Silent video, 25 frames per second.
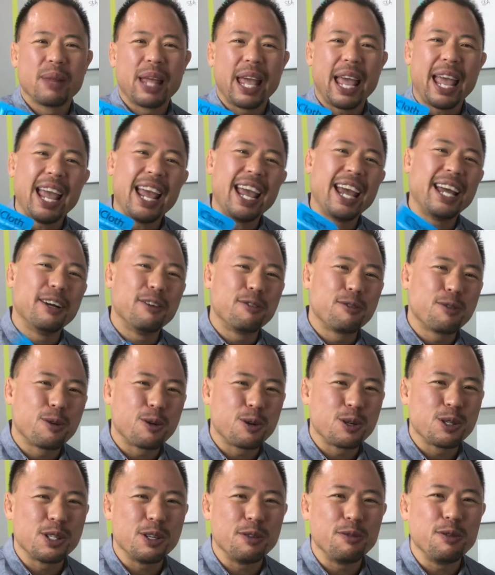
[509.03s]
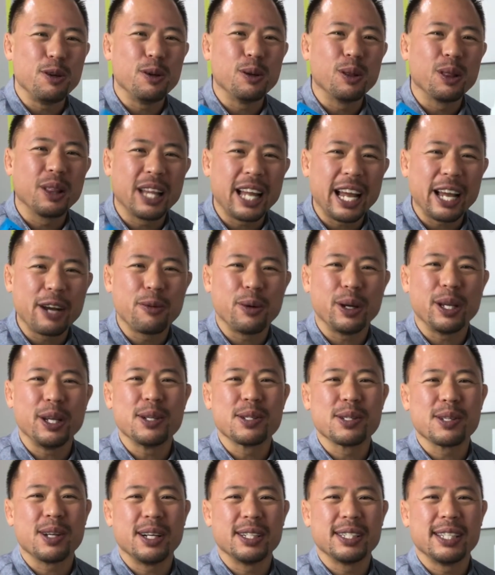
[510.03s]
And of course, if you like what you saw